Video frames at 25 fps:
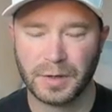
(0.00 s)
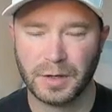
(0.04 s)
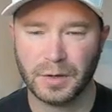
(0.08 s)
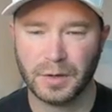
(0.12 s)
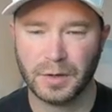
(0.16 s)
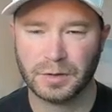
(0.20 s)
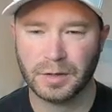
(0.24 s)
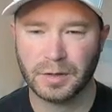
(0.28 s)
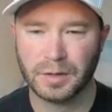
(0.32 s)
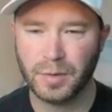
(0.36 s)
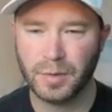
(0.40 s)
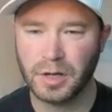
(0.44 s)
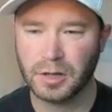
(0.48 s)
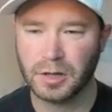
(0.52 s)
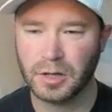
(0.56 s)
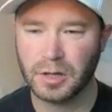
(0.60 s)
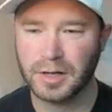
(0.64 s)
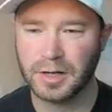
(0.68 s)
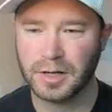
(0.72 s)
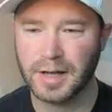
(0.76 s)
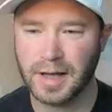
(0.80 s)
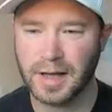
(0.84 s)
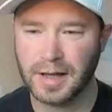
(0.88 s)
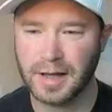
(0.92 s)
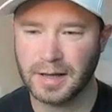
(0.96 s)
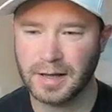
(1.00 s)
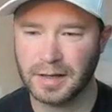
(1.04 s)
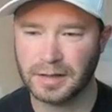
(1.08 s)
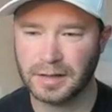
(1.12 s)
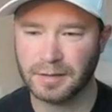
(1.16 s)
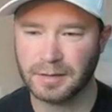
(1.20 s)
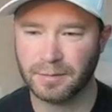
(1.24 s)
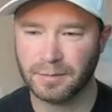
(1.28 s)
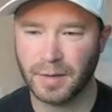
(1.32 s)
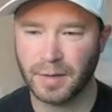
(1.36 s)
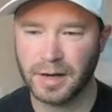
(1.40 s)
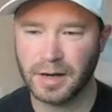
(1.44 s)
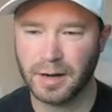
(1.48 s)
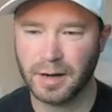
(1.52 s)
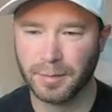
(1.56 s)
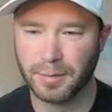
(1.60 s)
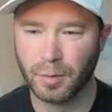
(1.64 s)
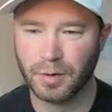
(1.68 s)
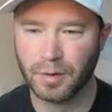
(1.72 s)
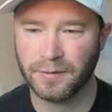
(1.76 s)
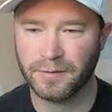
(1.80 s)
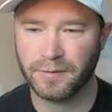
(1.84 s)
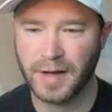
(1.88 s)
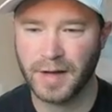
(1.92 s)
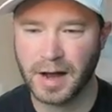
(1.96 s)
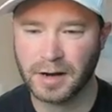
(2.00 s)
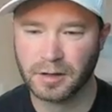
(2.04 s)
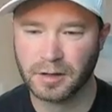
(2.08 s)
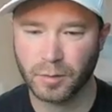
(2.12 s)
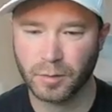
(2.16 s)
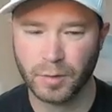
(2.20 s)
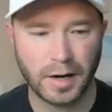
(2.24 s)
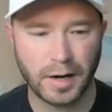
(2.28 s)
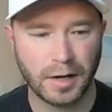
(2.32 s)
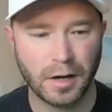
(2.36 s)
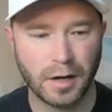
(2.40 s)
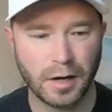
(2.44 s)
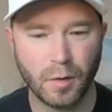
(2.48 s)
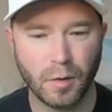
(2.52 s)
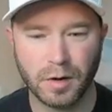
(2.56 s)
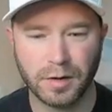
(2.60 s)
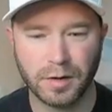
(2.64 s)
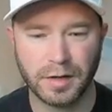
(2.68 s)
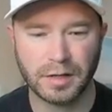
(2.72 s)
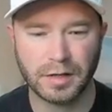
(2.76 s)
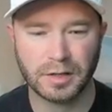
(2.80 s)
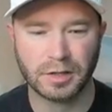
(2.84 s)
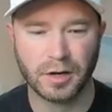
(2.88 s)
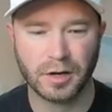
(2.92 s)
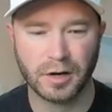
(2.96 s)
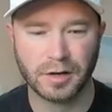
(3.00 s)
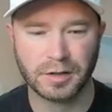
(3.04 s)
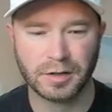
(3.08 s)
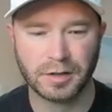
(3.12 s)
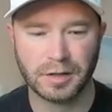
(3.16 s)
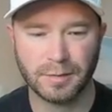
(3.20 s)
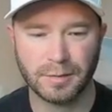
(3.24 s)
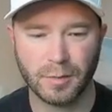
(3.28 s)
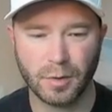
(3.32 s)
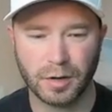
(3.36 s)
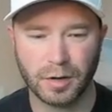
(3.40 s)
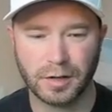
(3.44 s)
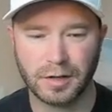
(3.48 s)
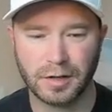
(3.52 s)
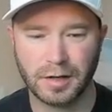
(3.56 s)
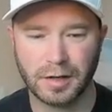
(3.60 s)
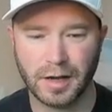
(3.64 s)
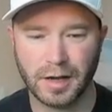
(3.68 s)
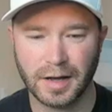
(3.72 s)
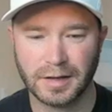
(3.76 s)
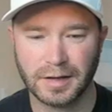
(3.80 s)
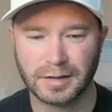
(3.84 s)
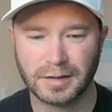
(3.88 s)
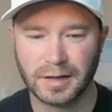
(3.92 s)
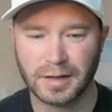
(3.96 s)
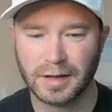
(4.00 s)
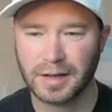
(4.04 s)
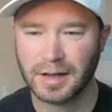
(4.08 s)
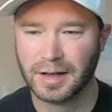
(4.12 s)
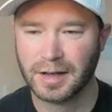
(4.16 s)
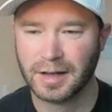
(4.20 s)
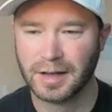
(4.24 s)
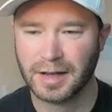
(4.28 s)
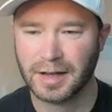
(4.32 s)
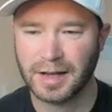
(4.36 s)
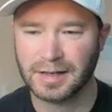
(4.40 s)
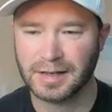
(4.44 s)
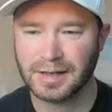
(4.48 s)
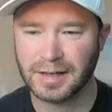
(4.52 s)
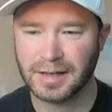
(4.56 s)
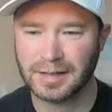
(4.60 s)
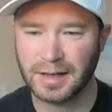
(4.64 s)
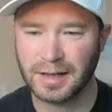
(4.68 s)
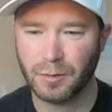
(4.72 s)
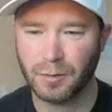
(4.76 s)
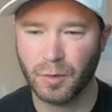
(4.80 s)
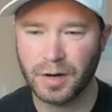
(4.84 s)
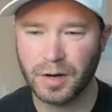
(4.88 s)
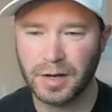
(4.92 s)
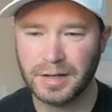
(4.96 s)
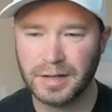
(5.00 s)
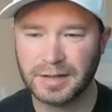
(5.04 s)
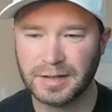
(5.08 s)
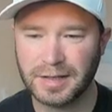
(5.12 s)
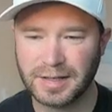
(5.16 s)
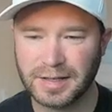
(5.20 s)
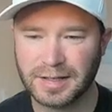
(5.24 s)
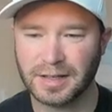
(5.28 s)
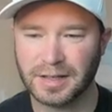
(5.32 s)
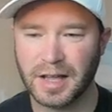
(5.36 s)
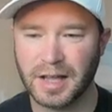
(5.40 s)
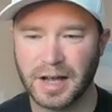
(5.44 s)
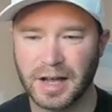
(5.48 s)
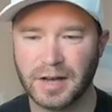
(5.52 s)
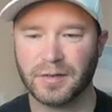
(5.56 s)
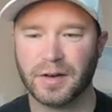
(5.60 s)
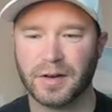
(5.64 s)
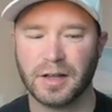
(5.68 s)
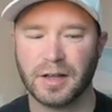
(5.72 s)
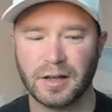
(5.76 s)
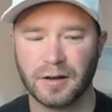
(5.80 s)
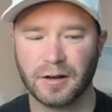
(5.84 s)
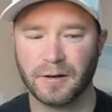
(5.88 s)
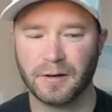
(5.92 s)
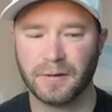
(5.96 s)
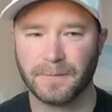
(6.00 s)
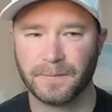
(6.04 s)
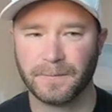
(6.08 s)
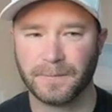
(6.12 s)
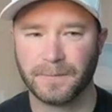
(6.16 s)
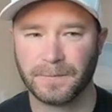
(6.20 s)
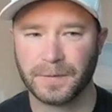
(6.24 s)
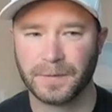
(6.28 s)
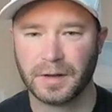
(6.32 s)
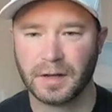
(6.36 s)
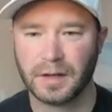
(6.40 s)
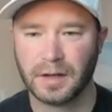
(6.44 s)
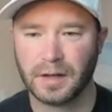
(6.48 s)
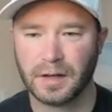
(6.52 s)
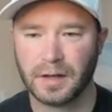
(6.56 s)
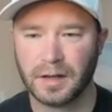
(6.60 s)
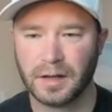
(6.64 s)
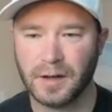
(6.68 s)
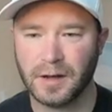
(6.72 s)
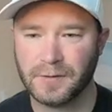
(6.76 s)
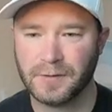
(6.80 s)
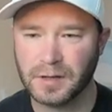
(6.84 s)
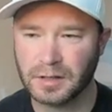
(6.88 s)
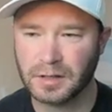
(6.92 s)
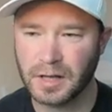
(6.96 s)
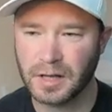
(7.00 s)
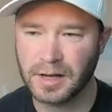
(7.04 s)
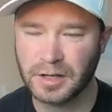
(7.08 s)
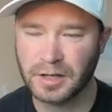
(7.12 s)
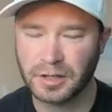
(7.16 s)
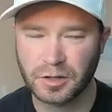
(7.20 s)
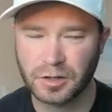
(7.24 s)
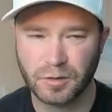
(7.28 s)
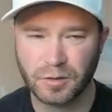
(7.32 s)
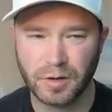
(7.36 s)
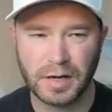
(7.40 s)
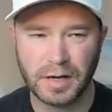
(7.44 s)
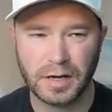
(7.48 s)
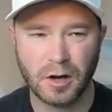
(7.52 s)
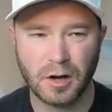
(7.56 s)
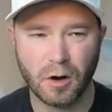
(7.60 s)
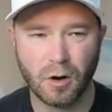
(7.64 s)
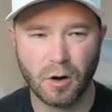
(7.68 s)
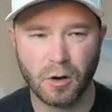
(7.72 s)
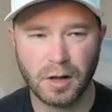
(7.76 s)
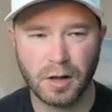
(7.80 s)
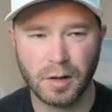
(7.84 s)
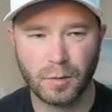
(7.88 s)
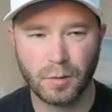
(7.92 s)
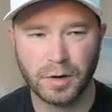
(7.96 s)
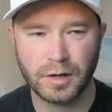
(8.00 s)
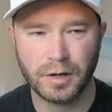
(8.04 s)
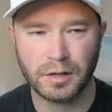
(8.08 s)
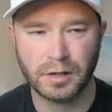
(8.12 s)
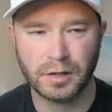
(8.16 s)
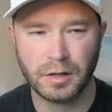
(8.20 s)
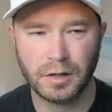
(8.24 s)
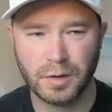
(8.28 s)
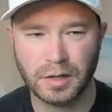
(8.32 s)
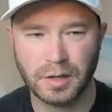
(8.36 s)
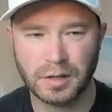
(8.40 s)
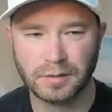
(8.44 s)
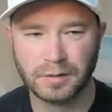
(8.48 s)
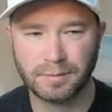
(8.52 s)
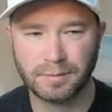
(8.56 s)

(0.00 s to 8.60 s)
Something we can look at is my number one factor when I go on these charts in the morning, you guys, is I say, what is this line right here? If this line is green, all I want to do is